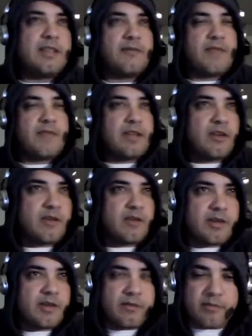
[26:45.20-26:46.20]
the event
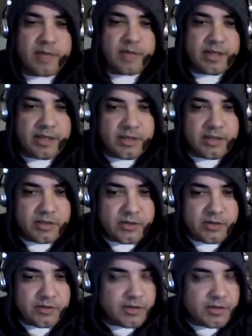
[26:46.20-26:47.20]
going or money
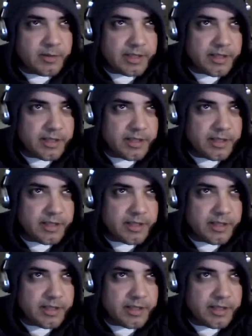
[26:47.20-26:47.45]
issues or yeah, I